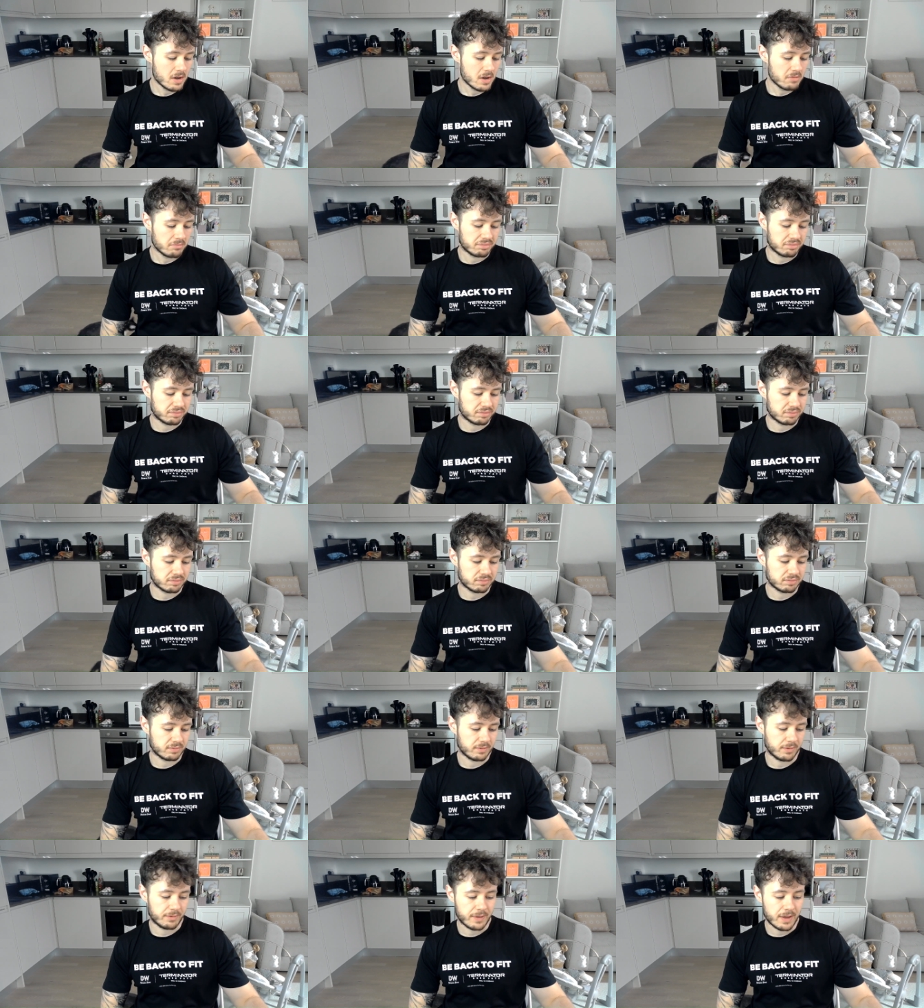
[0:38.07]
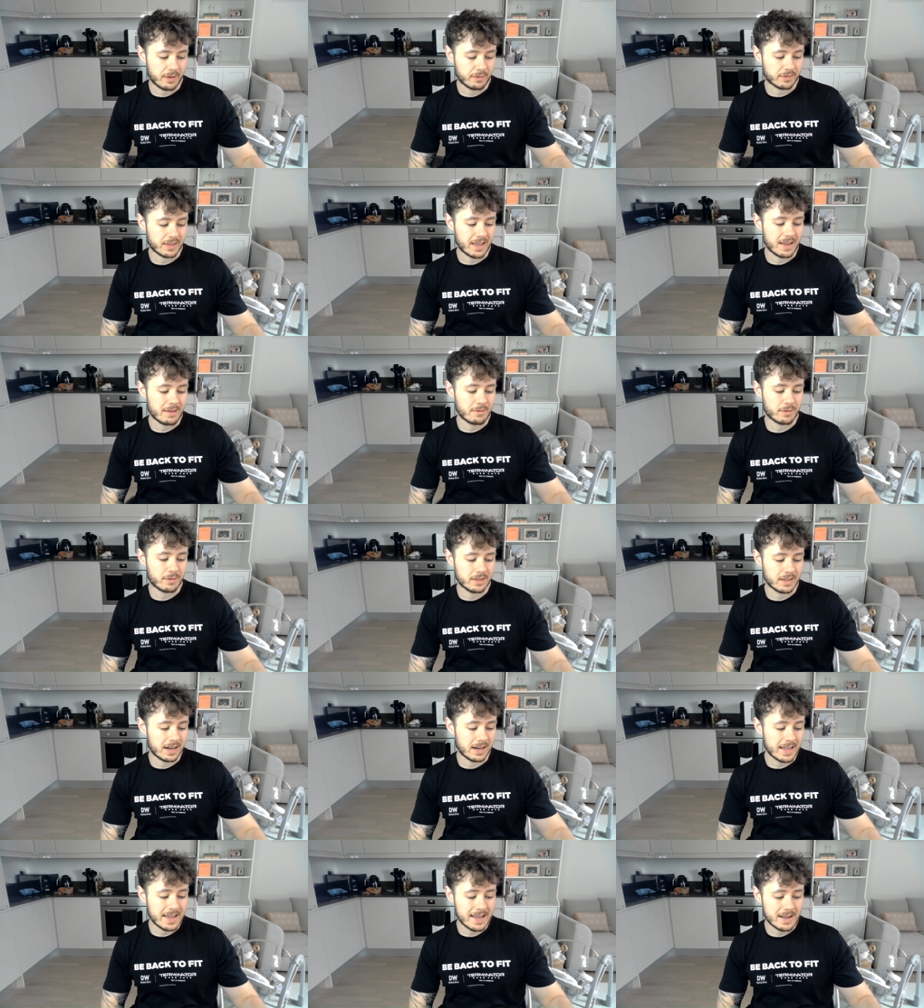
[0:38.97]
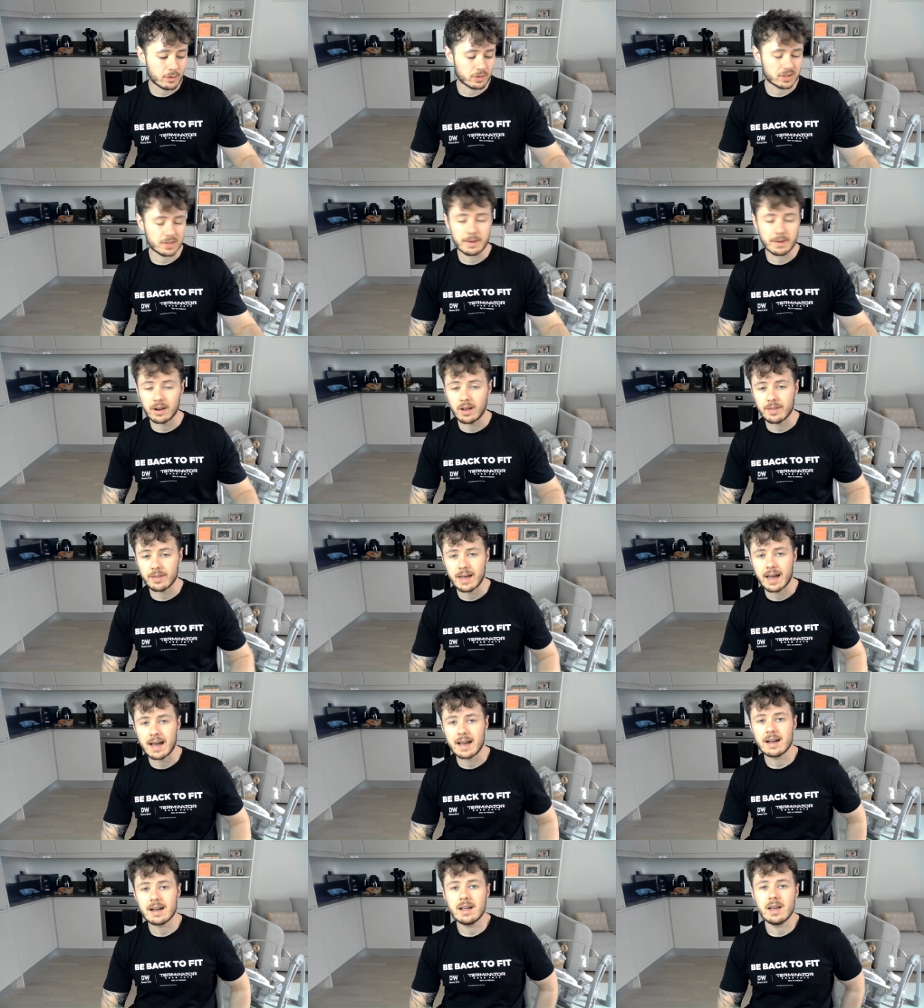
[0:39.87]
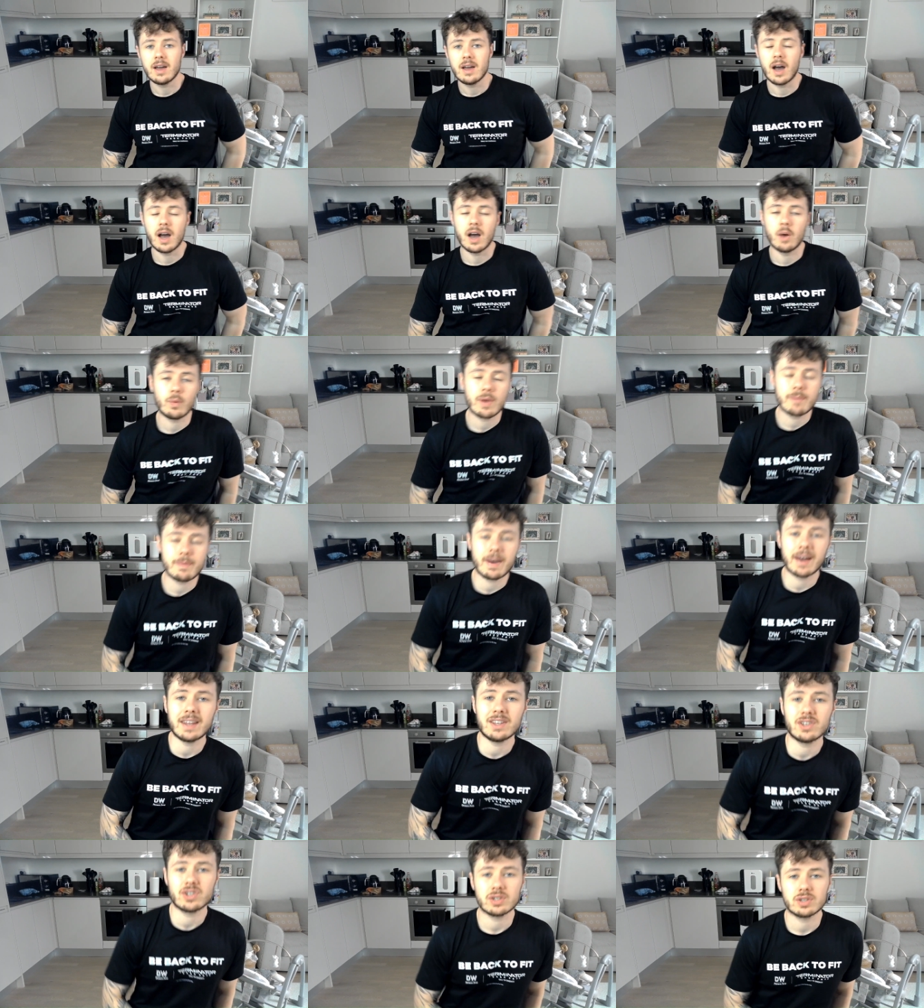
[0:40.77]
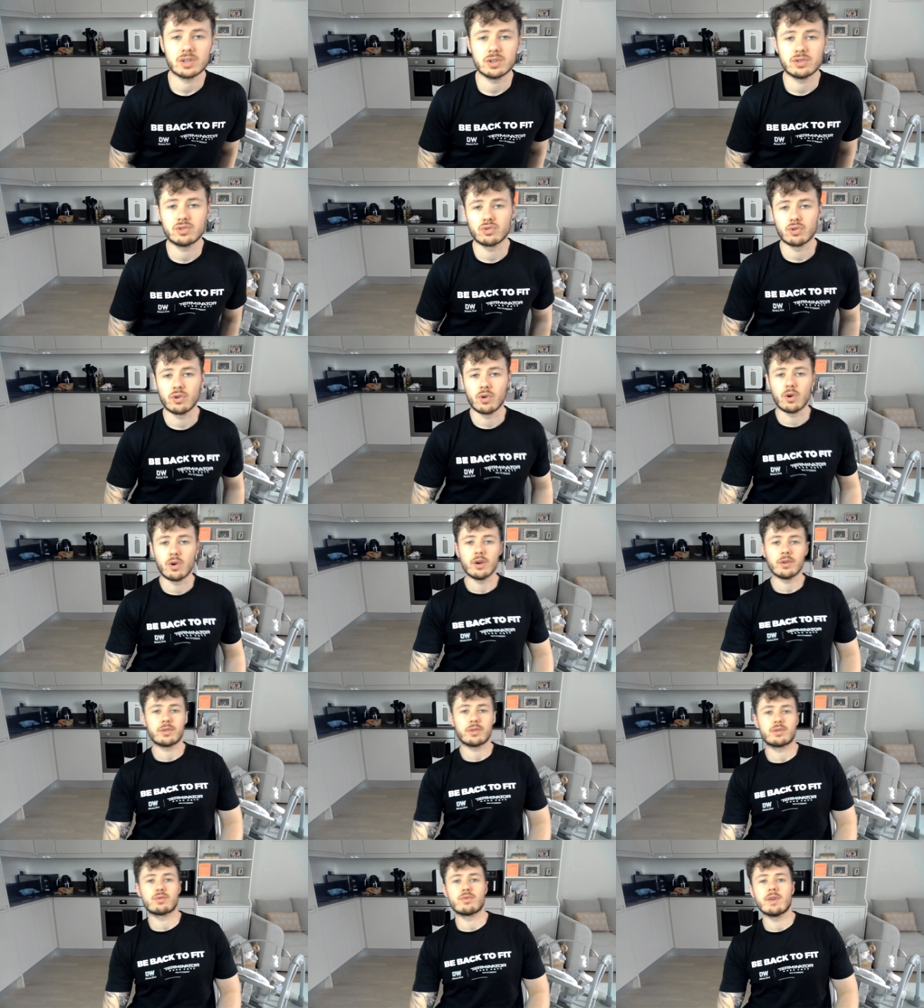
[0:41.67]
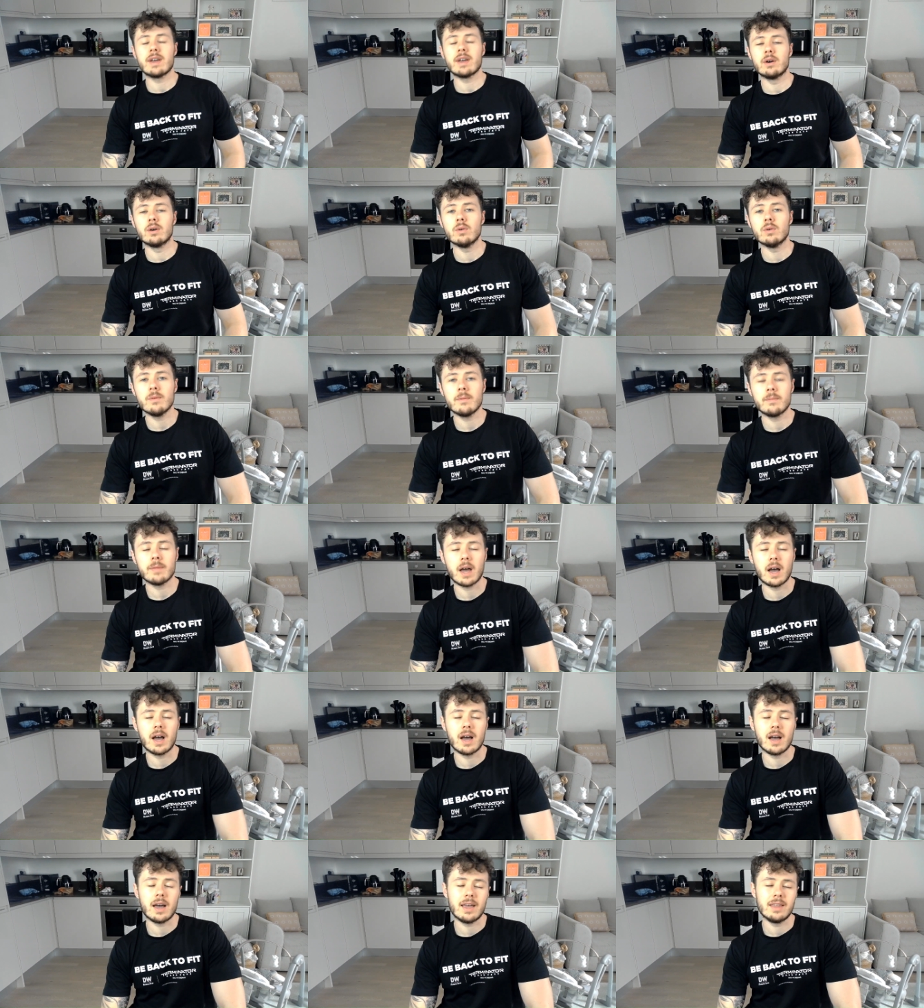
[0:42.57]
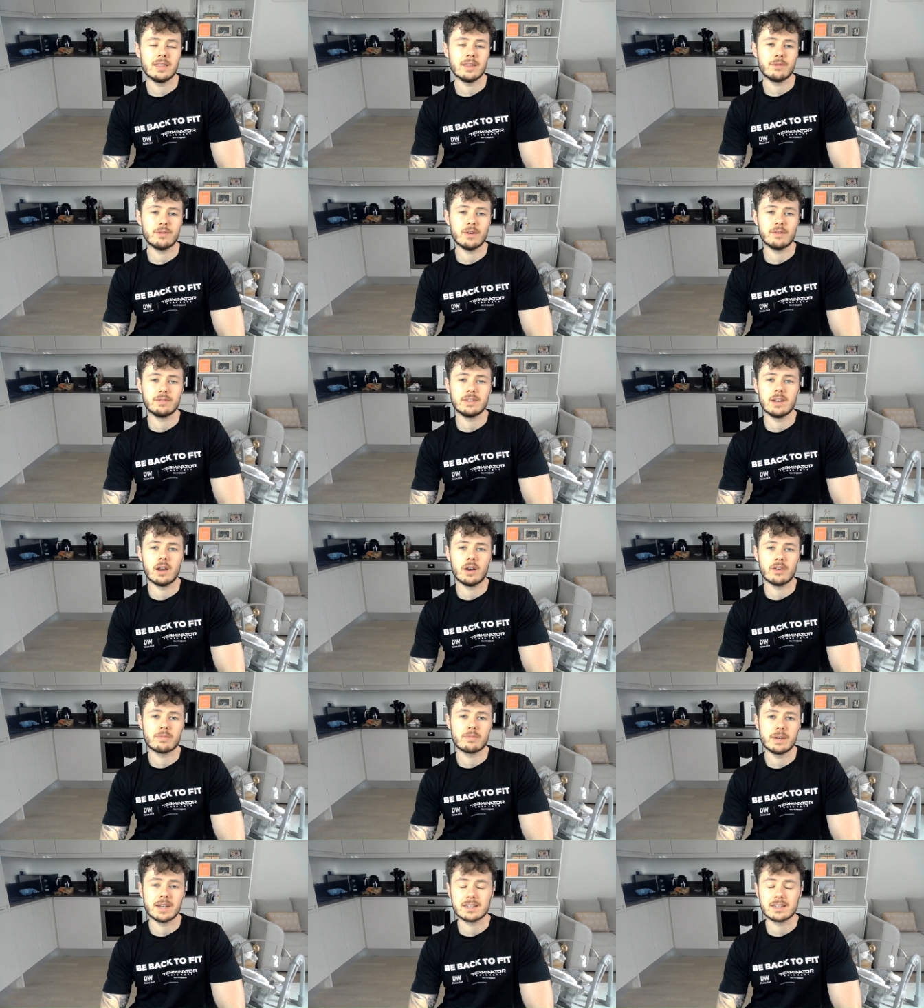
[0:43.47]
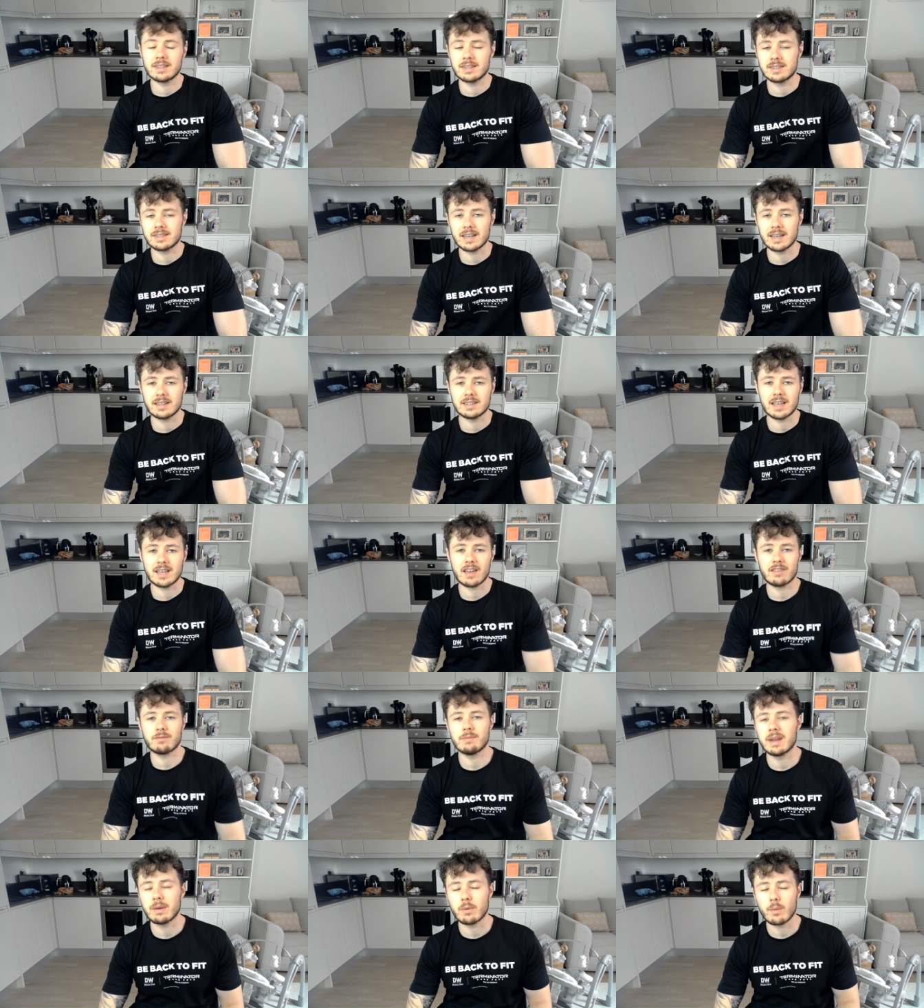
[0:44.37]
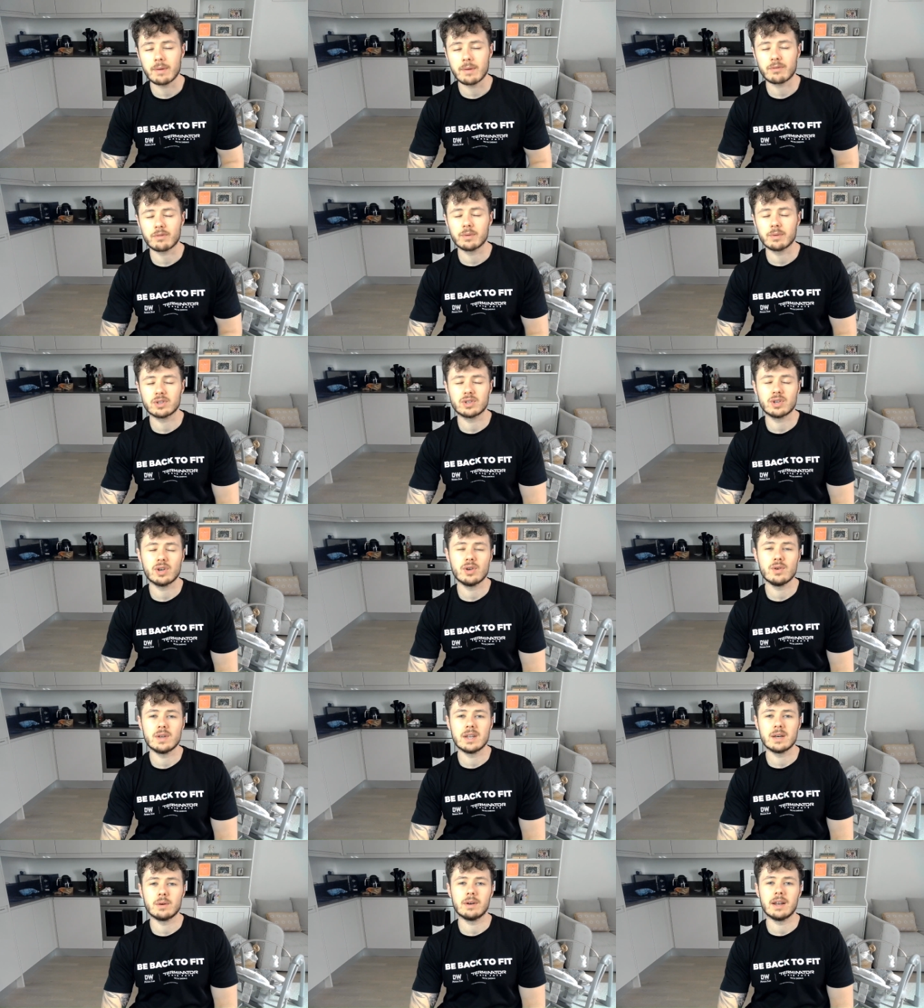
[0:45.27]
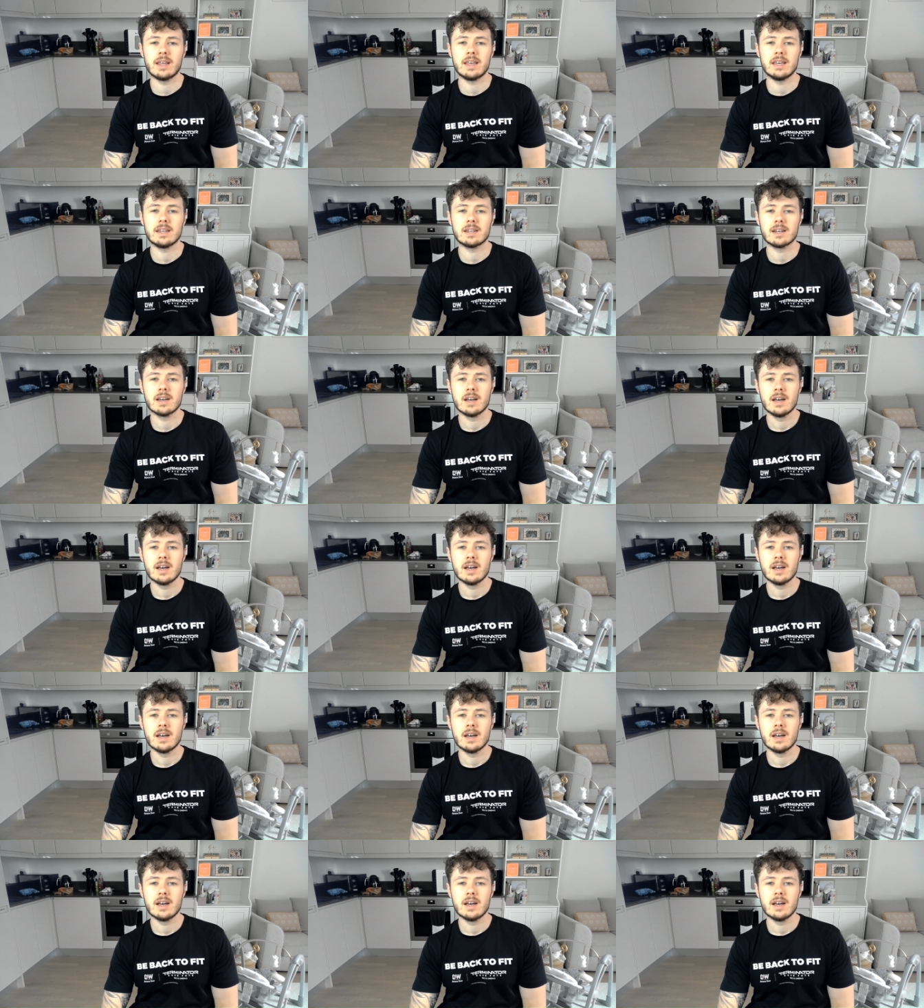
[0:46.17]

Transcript: 15th in the league or something like that. We managed to draw 3-3 in the 59th minute to the 68th minute. We went from a 2-0 lead